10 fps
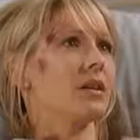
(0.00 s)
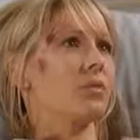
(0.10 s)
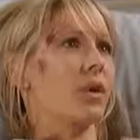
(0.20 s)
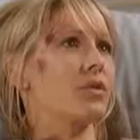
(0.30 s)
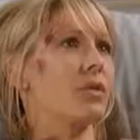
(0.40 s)

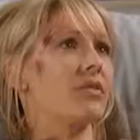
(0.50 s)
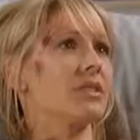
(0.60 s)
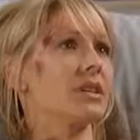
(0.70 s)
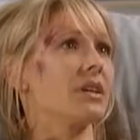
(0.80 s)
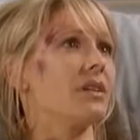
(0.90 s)
And whether you ever
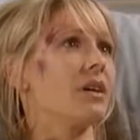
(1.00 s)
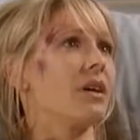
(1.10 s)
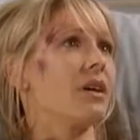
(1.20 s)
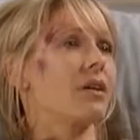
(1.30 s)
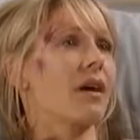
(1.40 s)
did
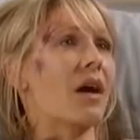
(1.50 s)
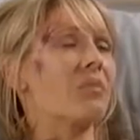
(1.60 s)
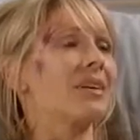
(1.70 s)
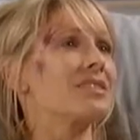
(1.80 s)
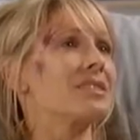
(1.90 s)
or how
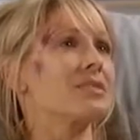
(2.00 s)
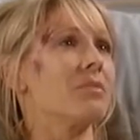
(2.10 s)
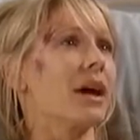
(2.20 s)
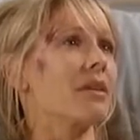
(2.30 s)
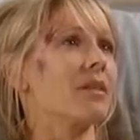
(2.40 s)
much doesn't
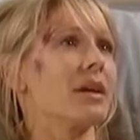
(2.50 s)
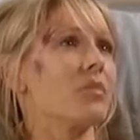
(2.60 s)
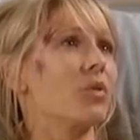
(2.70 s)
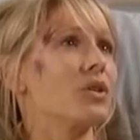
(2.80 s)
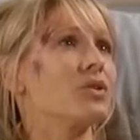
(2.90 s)
matter
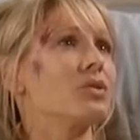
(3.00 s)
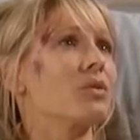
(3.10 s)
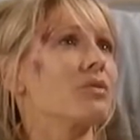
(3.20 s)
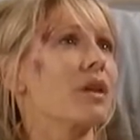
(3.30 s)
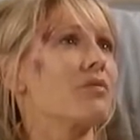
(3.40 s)
anymore. You
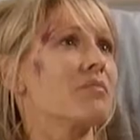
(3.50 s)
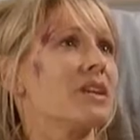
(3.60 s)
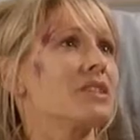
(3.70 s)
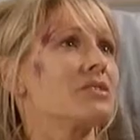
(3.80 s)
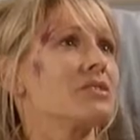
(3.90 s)
don't love
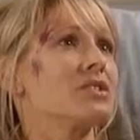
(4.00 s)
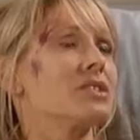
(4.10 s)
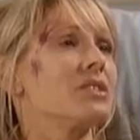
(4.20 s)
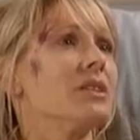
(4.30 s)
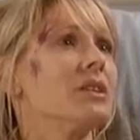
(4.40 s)
me, so just...